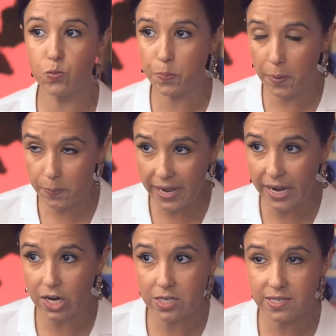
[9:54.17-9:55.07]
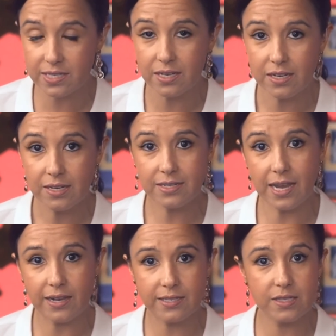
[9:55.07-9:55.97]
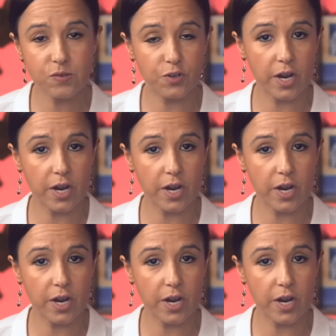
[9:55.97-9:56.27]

prepares taxes for